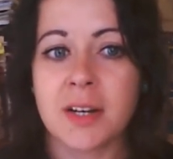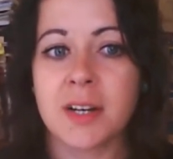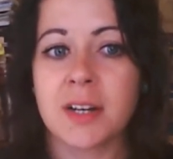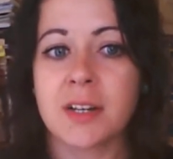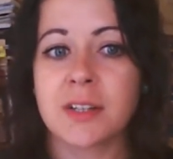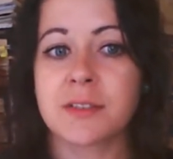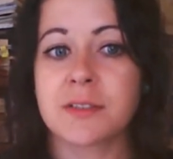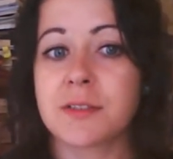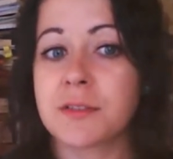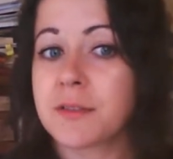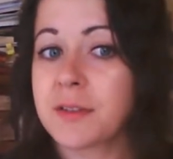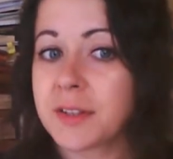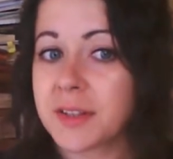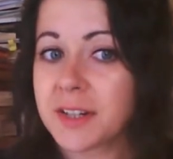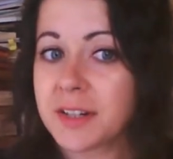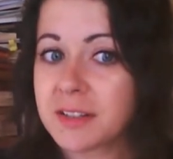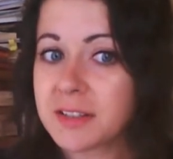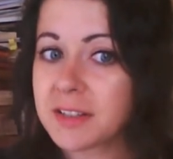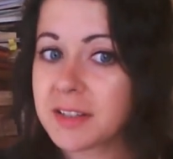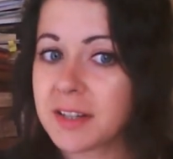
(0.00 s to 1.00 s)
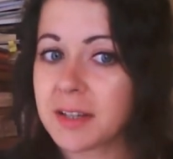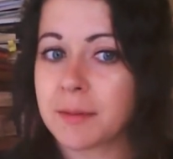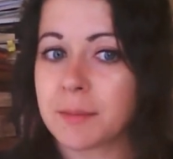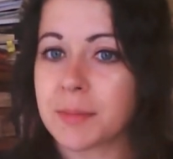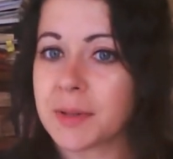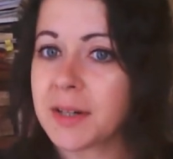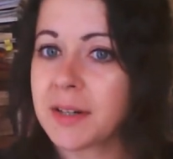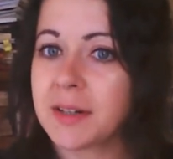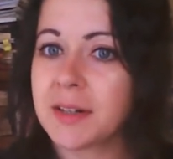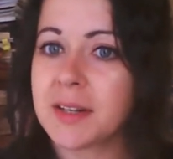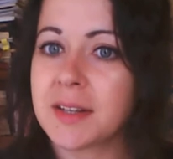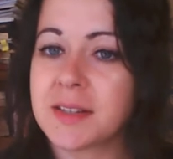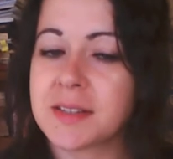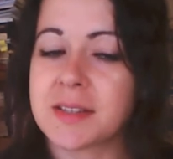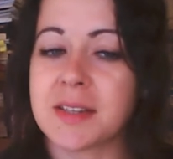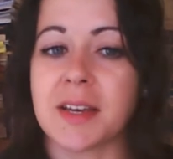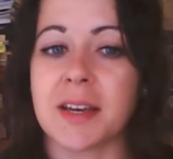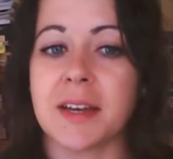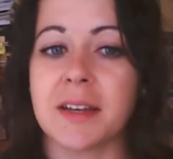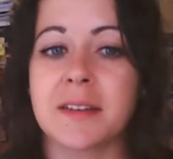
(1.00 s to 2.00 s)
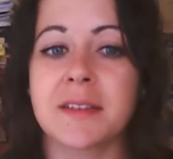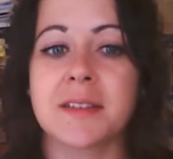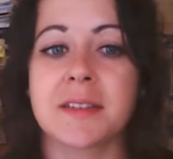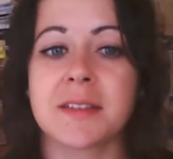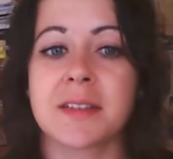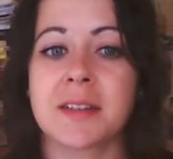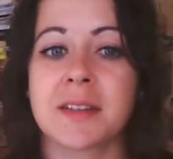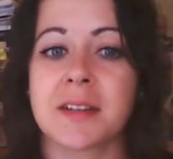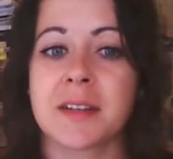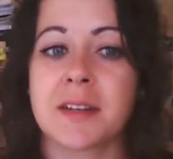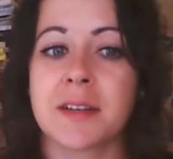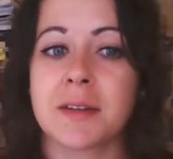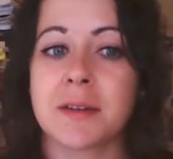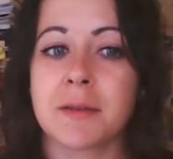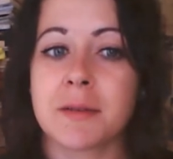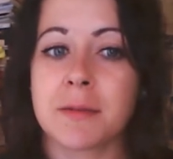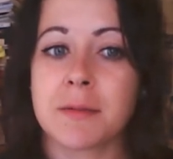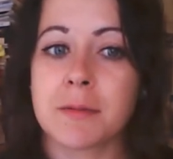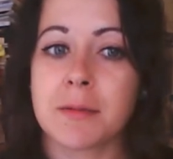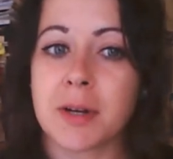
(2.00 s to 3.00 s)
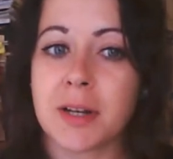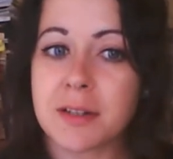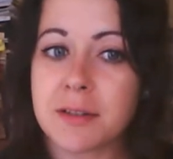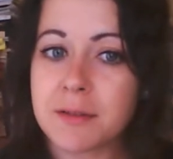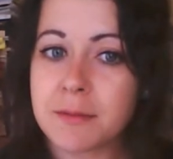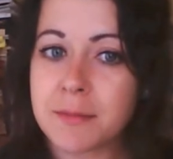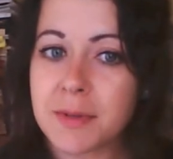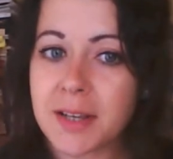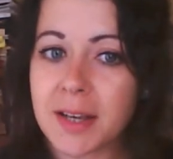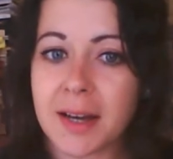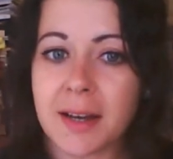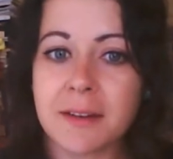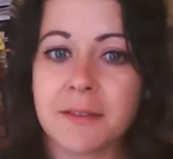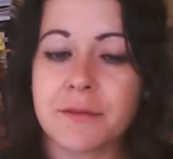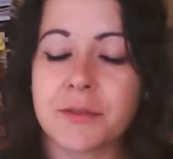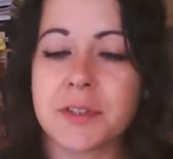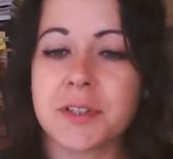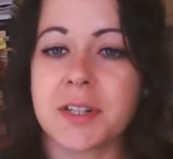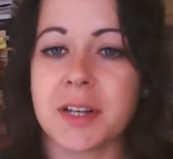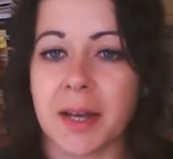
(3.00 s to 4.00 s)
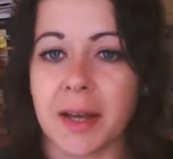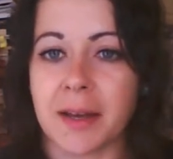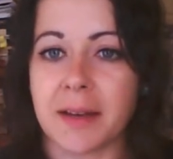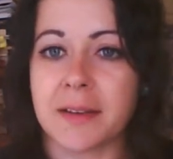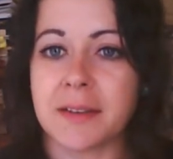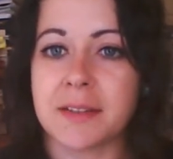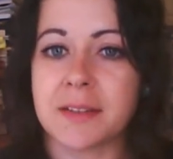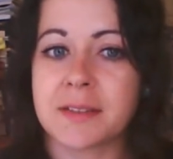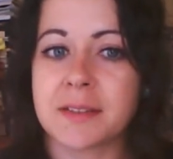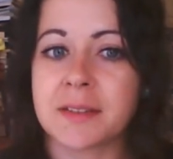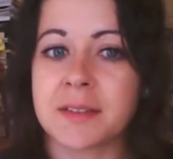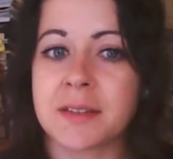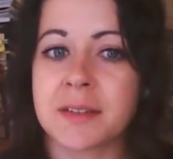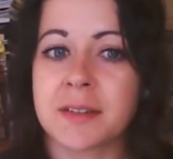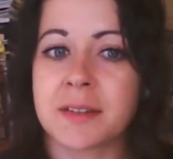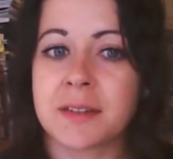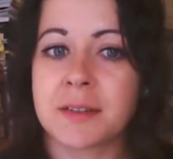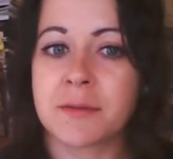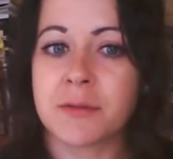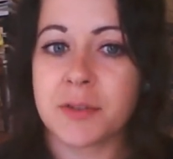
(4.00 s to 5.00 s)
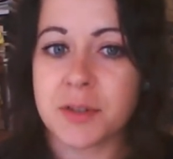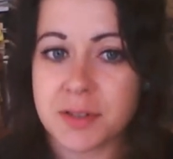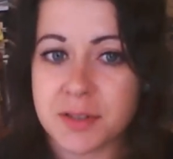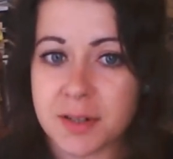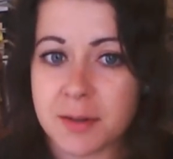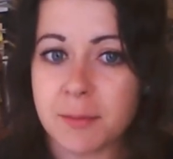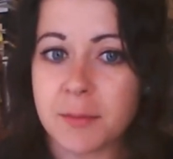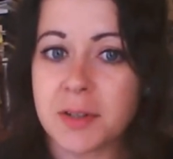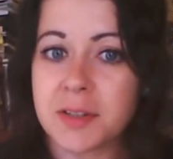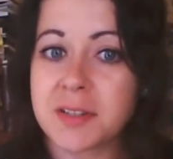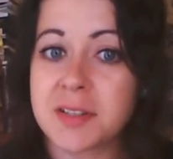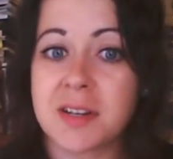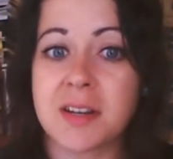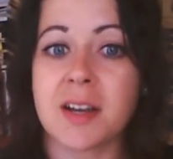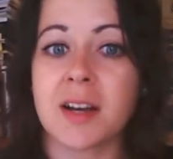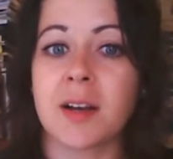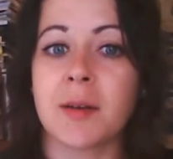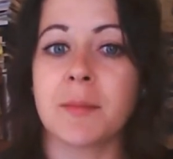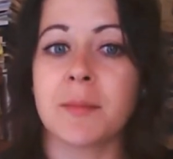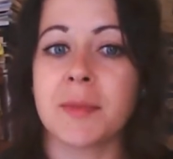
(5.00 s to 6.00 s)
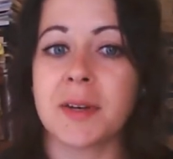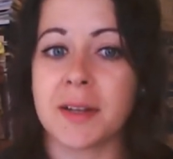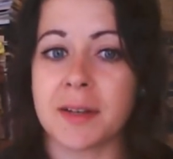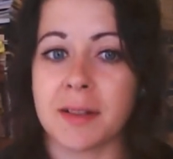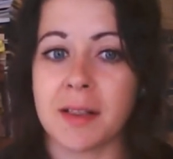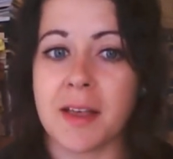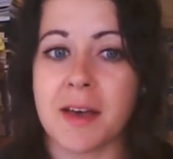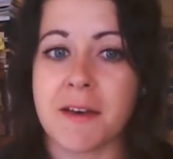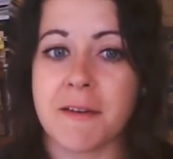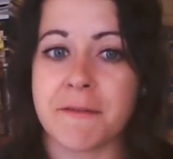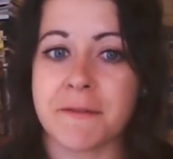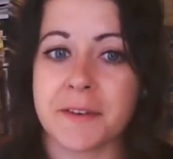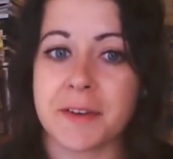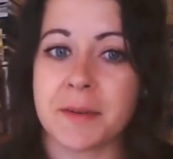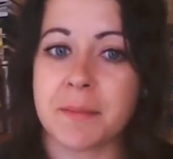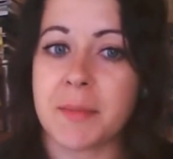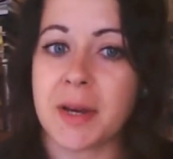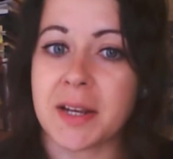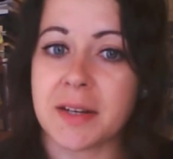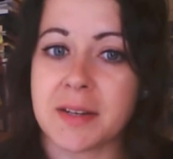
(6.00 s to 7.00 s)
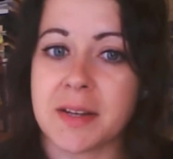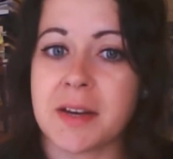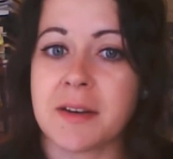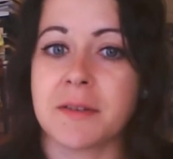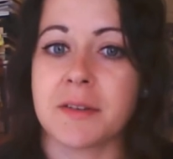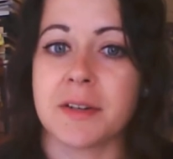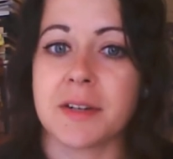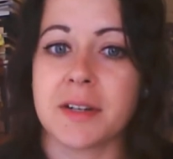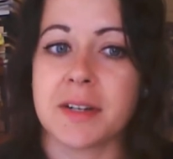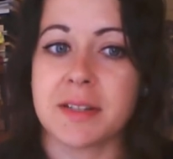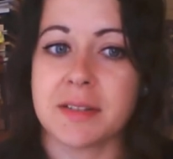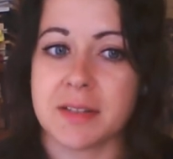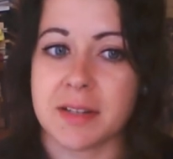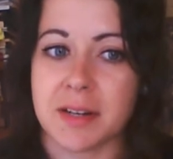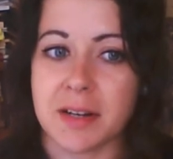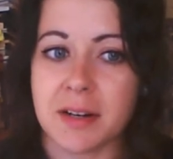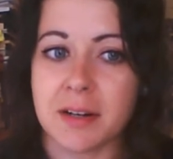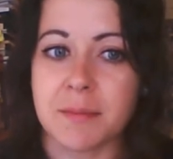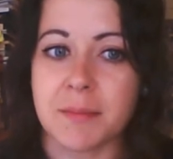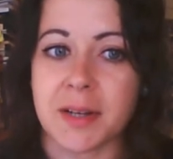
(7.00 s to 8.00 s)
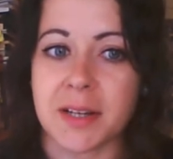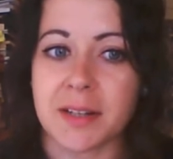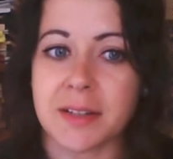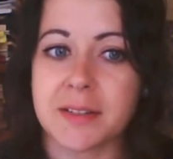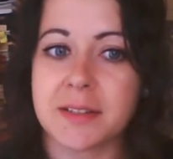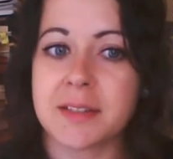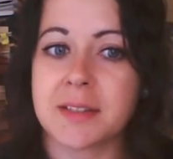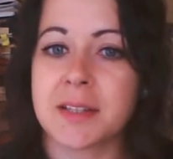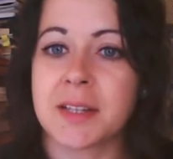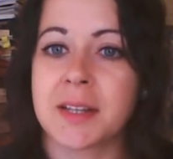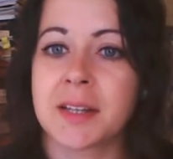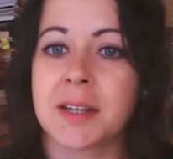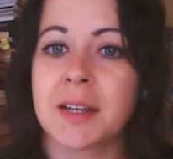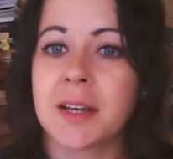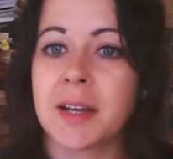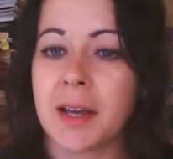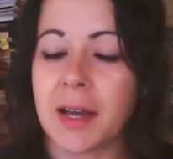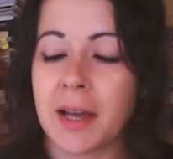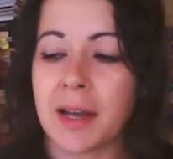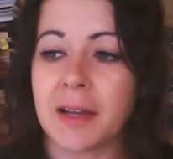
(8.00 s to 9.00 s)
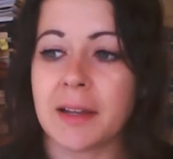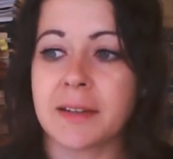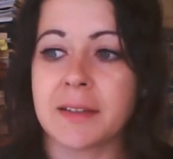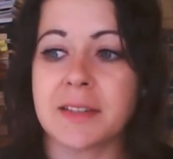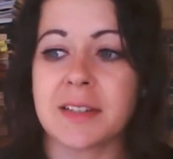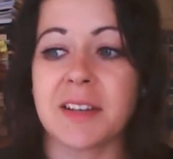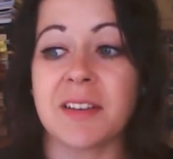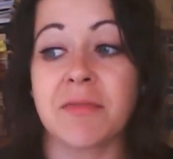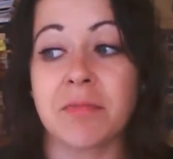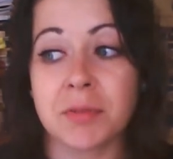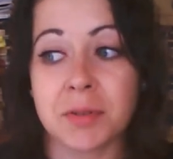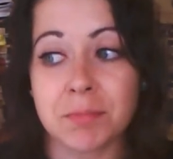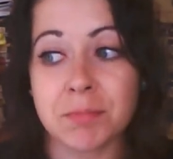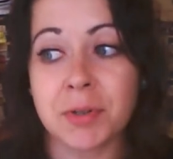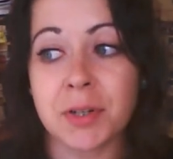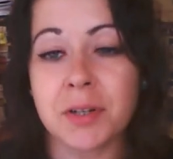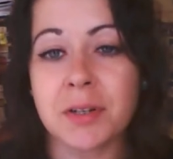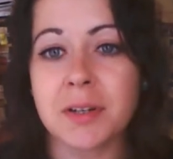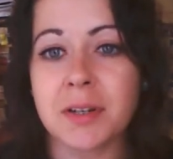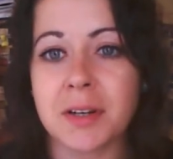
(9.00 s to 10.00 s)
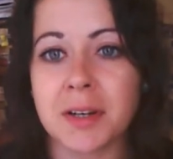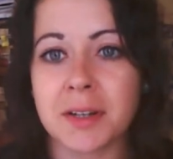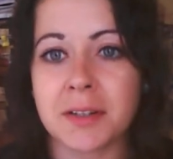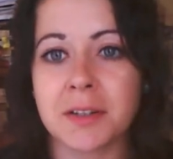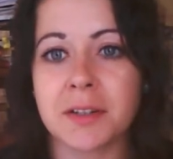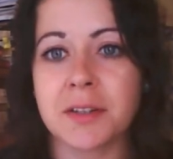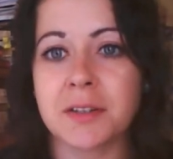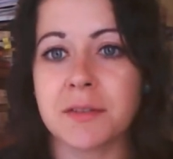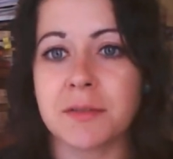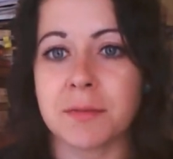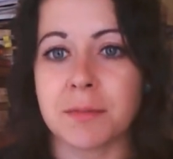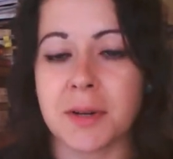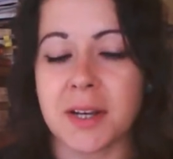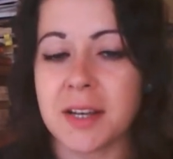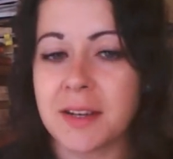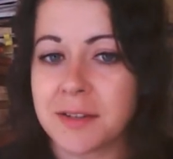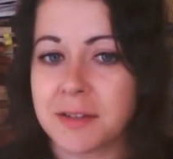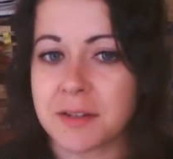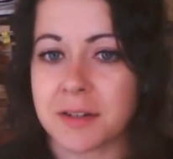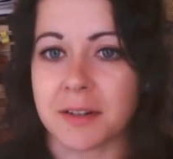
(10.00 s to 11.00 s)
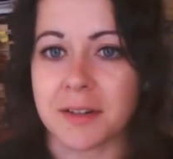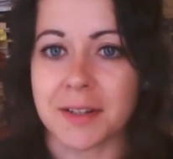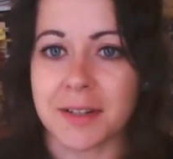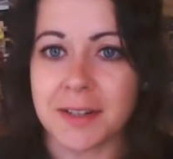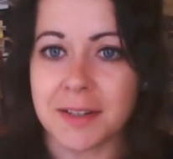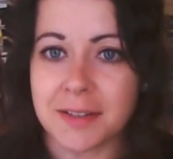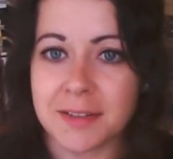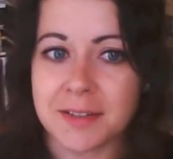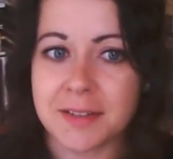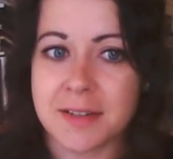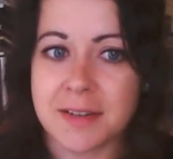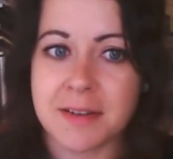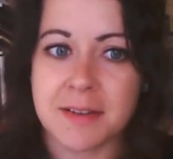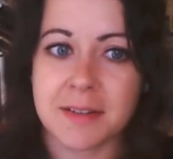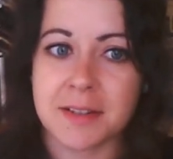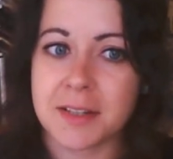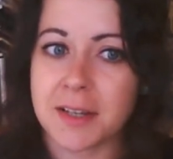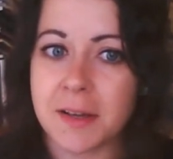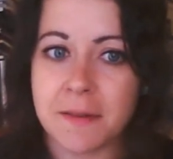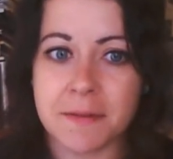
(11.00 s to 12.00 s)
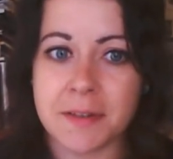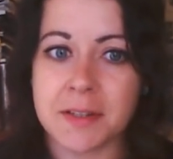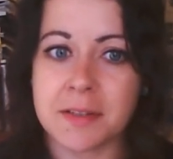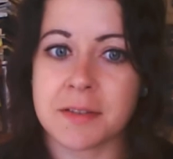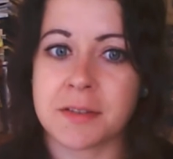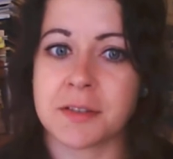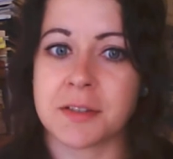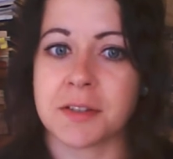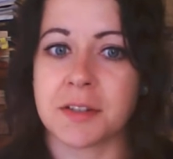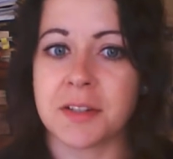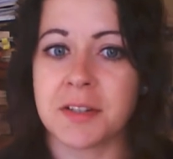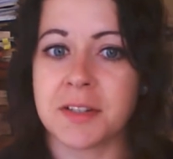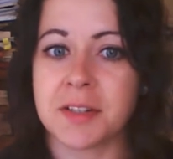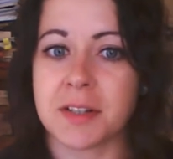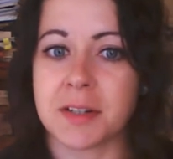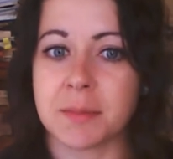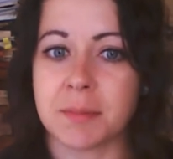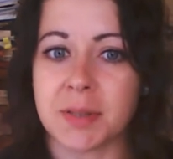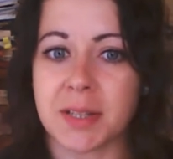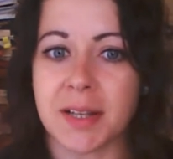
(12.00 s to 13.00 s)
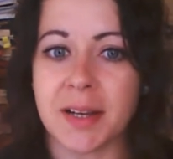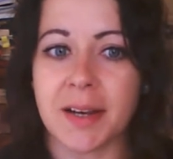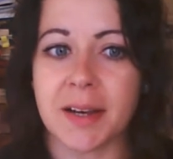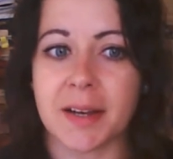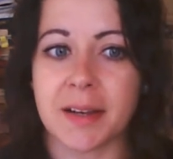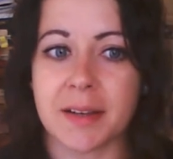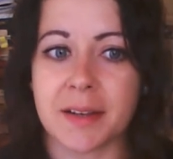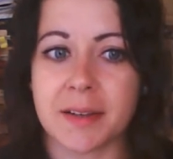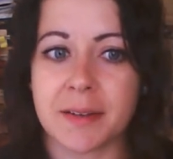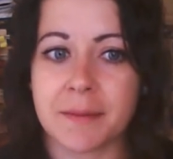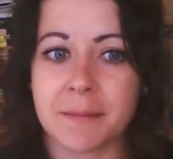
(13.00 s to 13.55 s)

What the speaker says: So the Laird of Kinpurnie said, "Why don't we advertise for someone to come and live in my tower as a hermit? And if we put a good wage on it, Davy's sure to apply.